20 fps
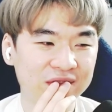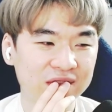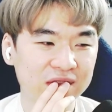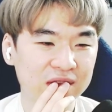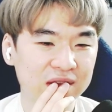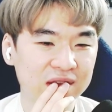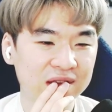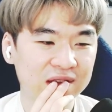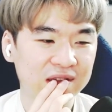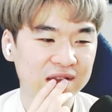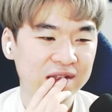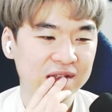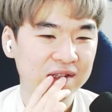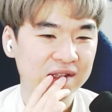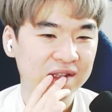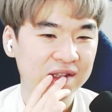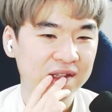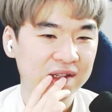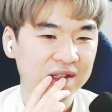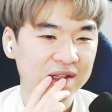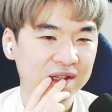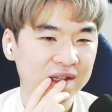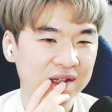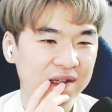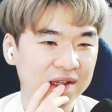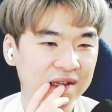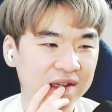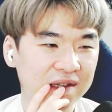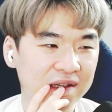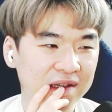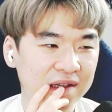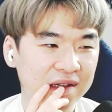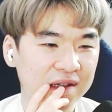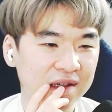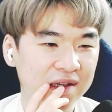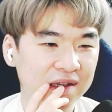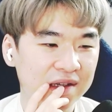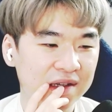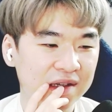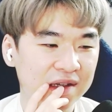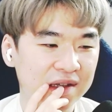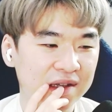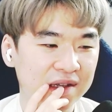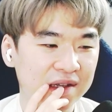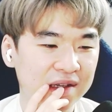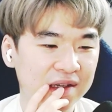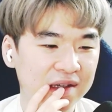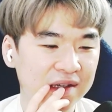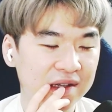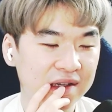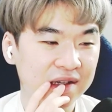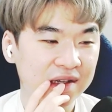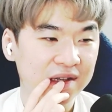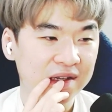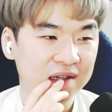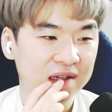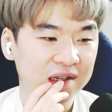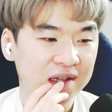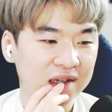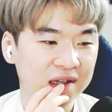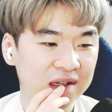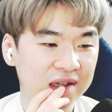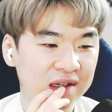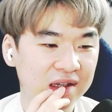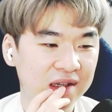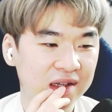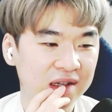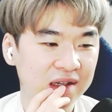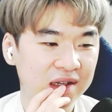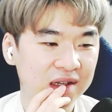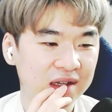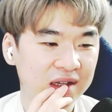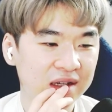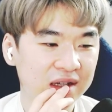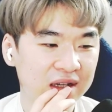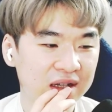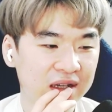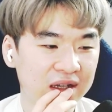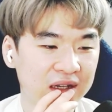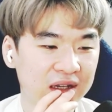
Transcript: [no speech]